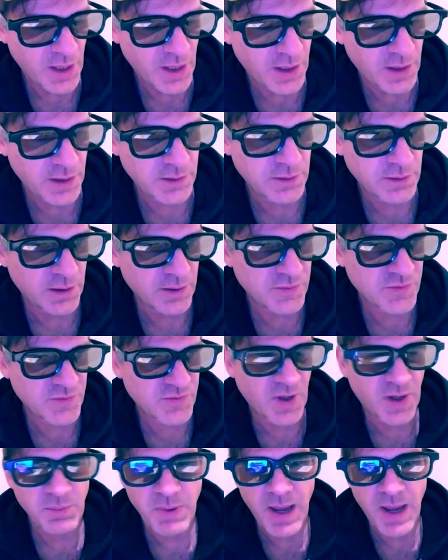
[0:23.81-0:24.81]
And
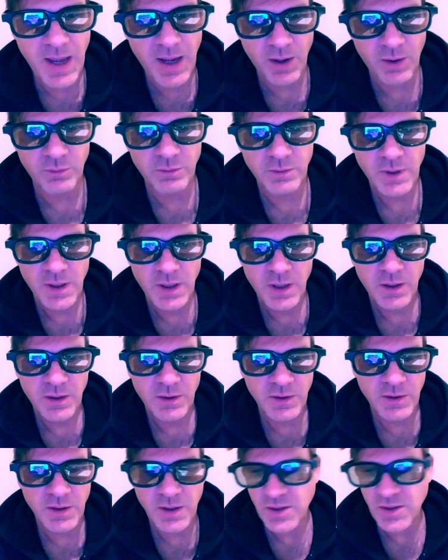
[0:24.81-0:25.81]
somehow
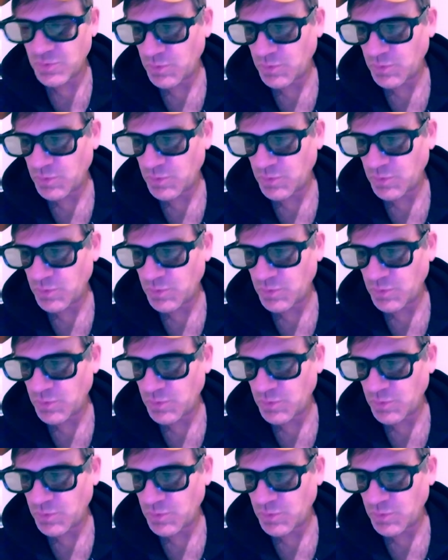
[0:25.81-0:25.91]
these